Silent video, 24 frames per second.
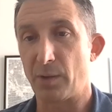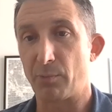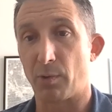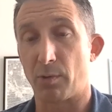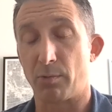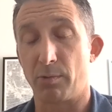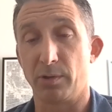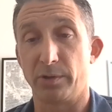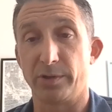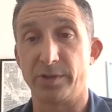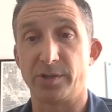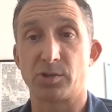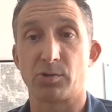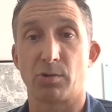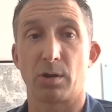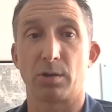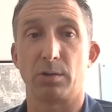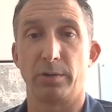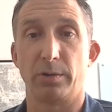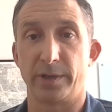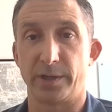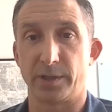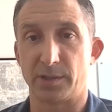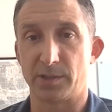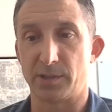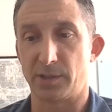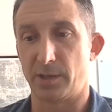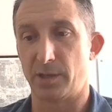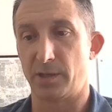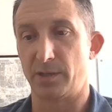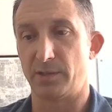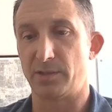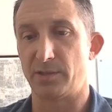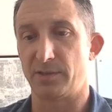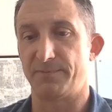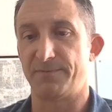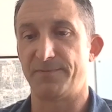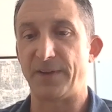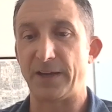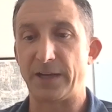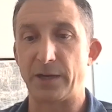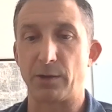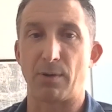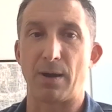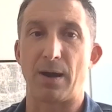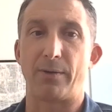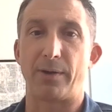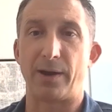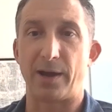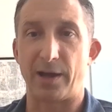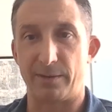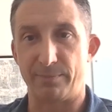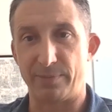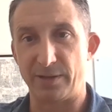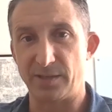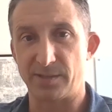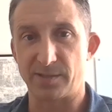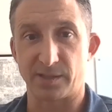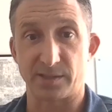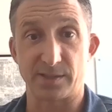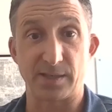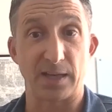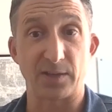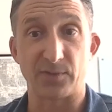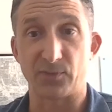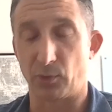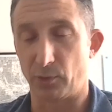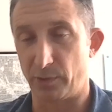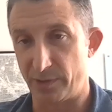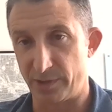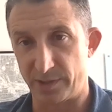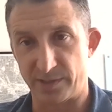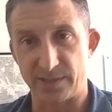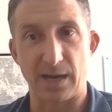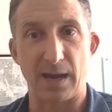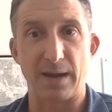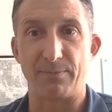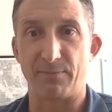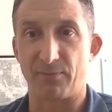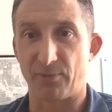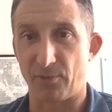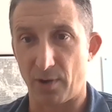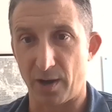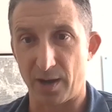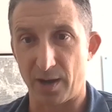that were really struggling to figure out how to be successful in the time